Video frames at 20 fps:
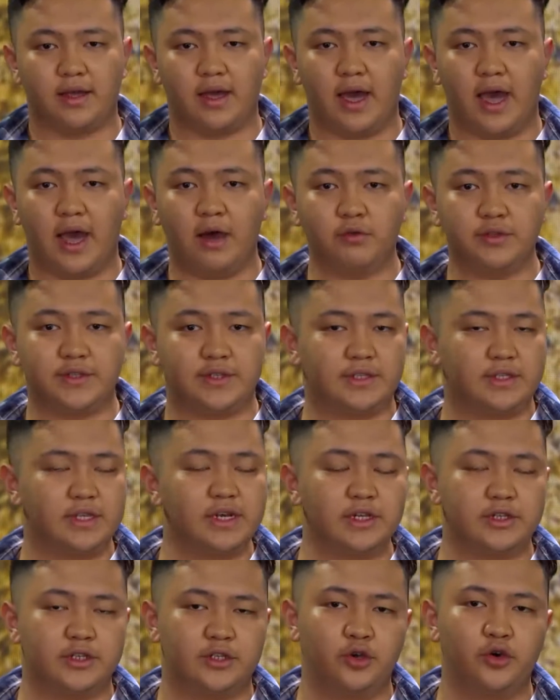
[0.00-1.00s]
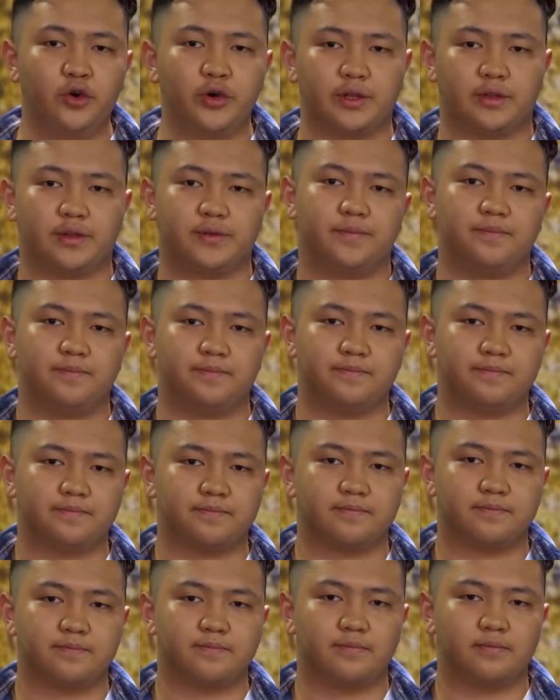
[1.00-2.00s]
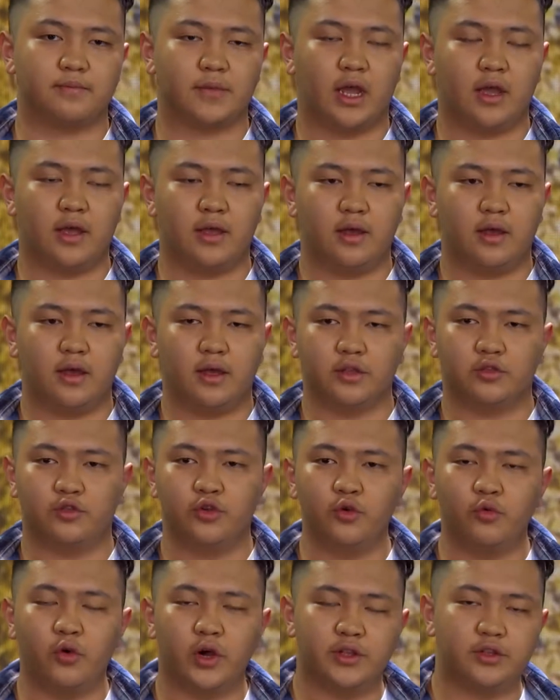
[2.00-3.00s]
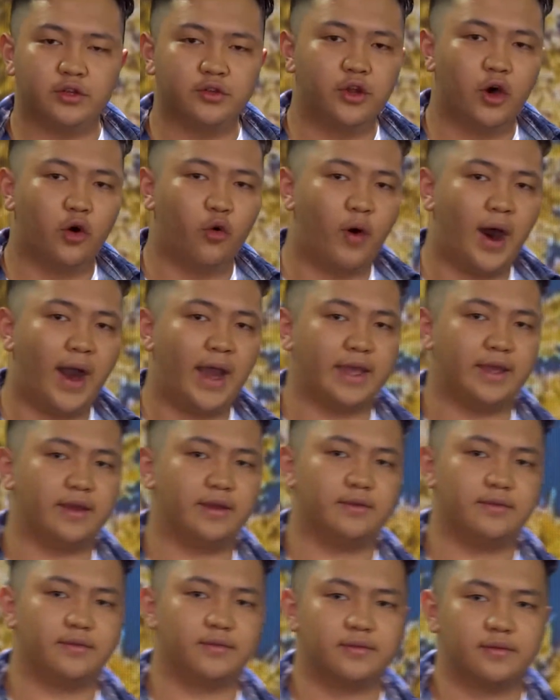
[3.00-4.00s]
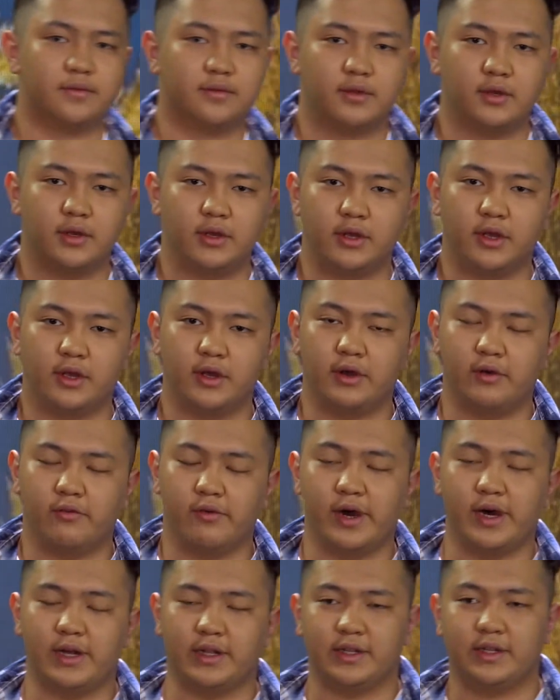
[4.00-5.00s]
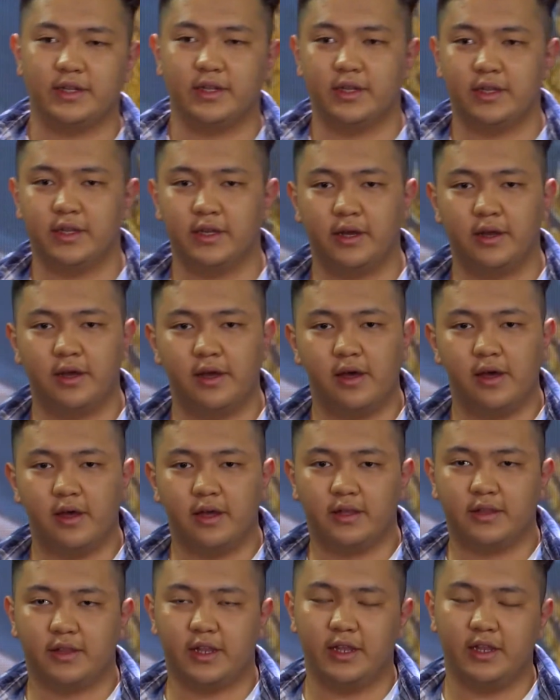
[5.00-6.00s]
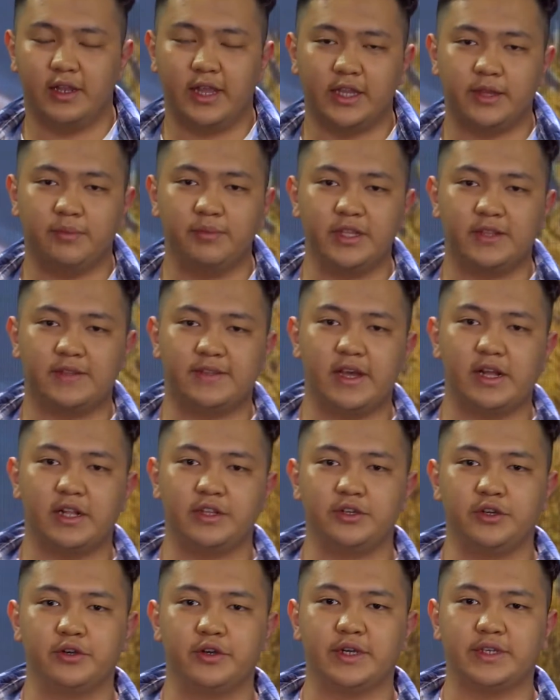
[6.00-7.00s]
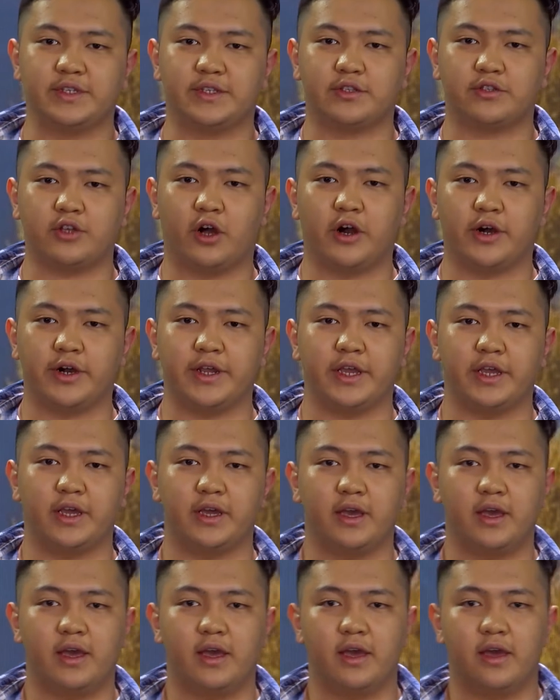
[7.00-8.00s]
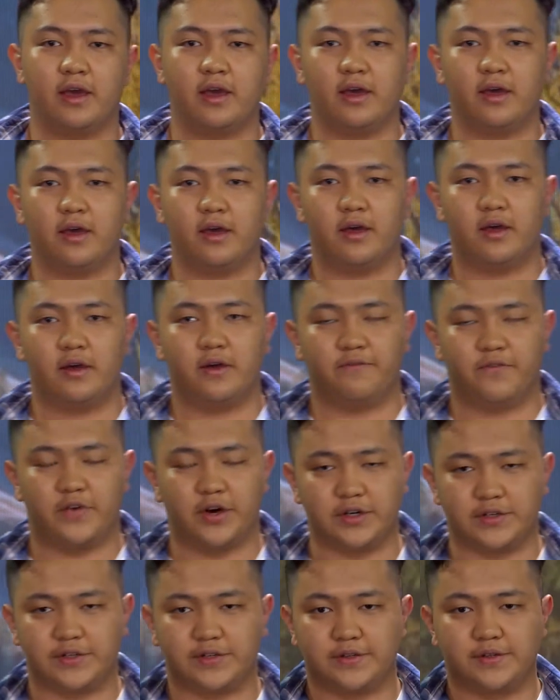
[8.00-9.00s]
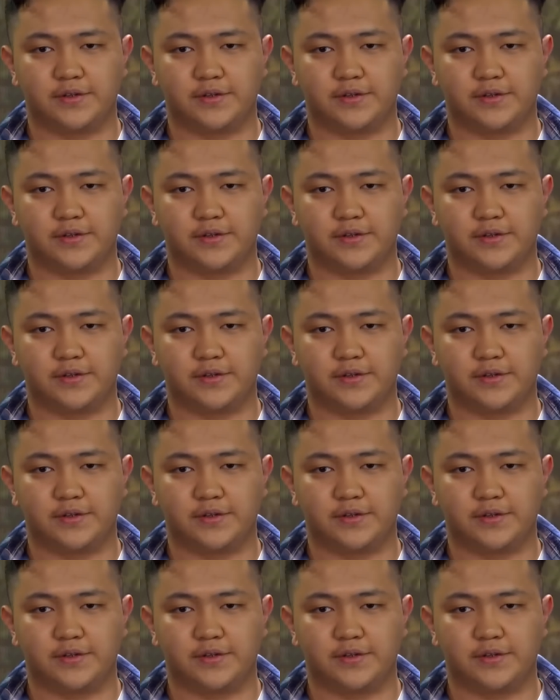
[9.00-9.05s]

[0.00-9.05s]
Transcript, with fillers: I would still do it. Do you want to know why? Well, then let me tell you a story first.